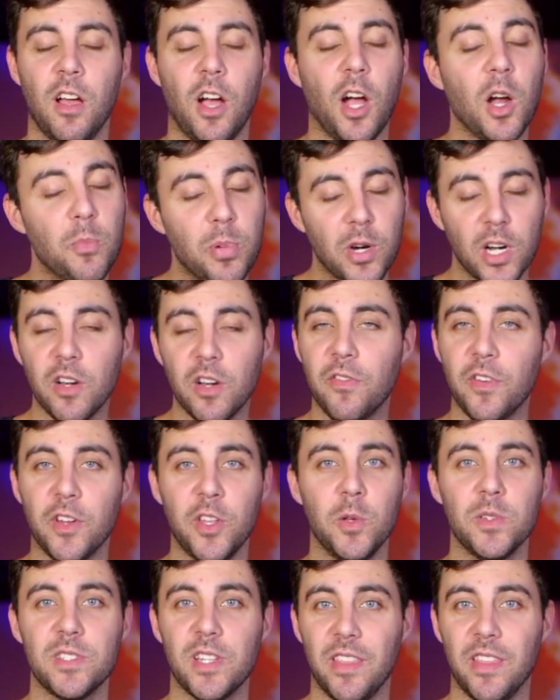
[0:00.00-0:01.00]
Our prayer for
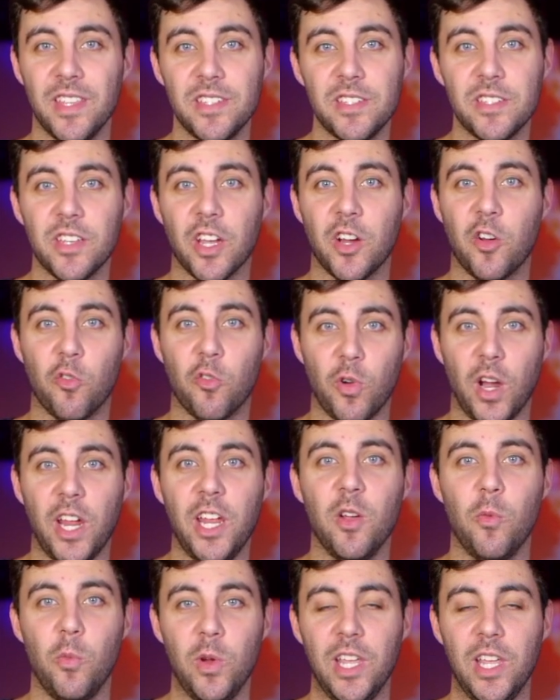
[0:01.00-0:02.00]
you is that this is a
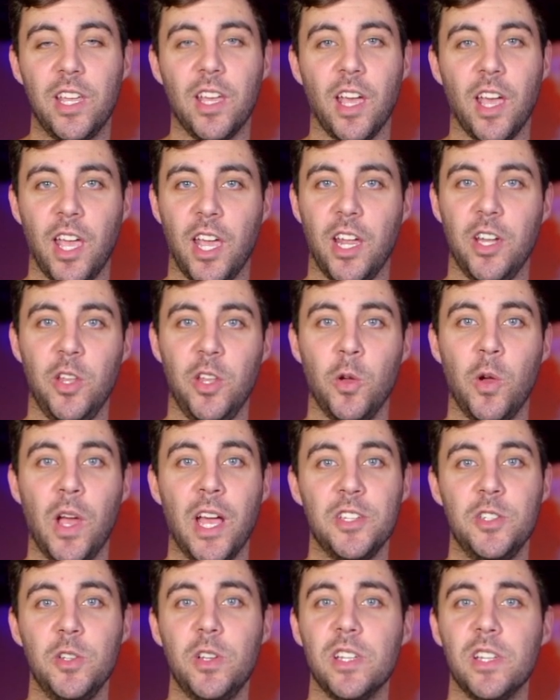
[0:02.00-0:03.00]
great week ahead of you
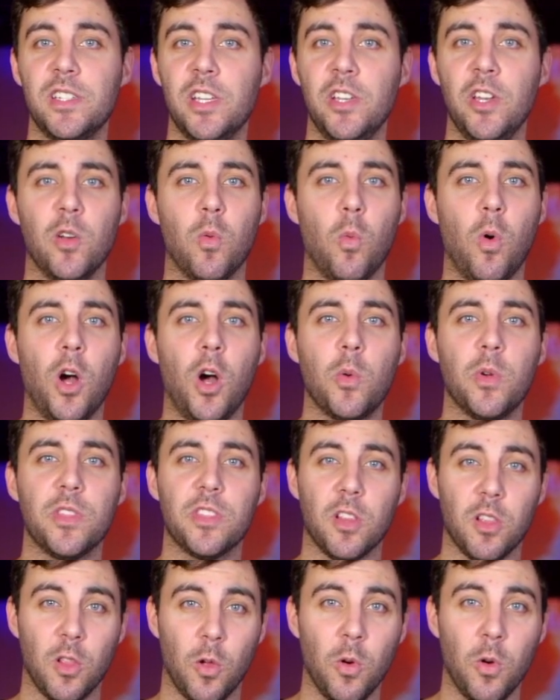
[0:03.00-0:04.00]
as you continue to walk
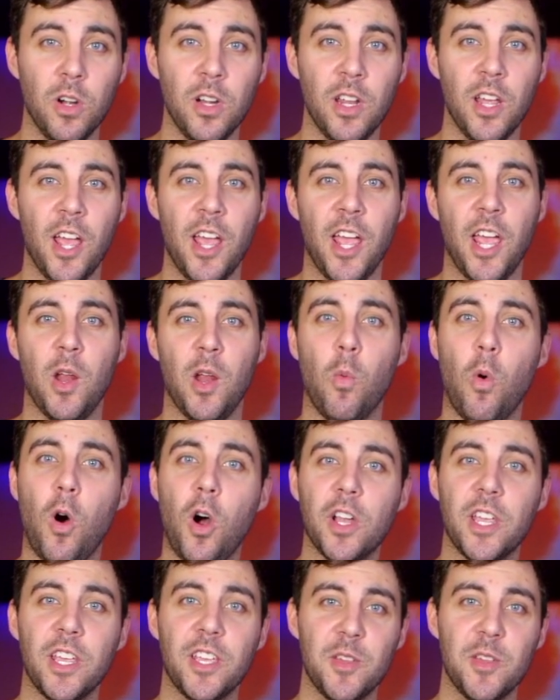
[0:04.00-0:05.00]
with the Lord and
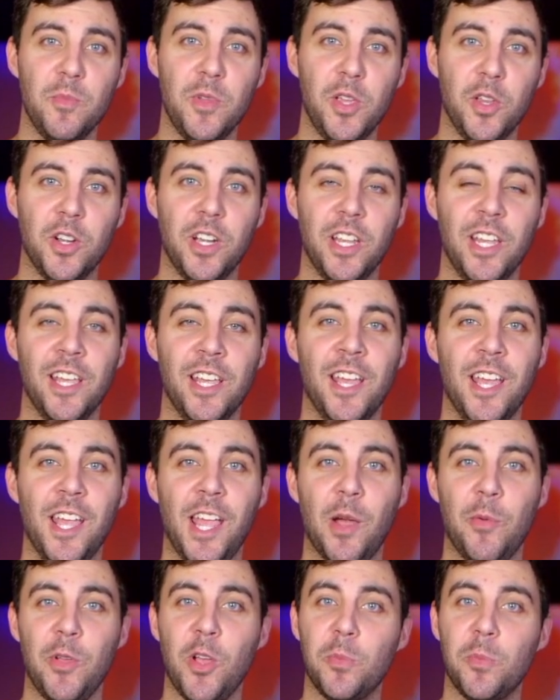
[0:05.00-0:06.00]
walk in community,
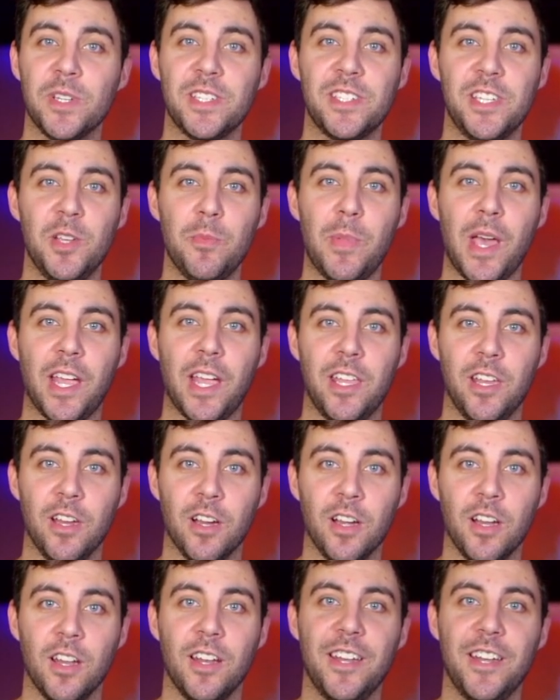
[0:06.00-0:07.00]
and we hope to see you back
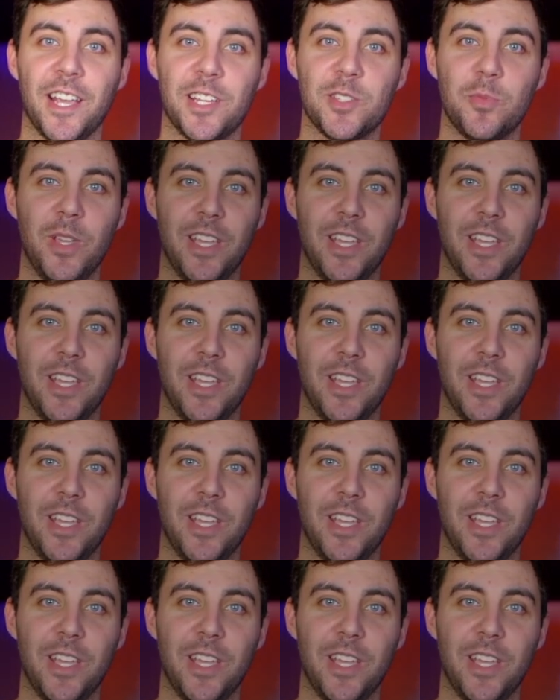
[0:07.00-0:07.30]
here next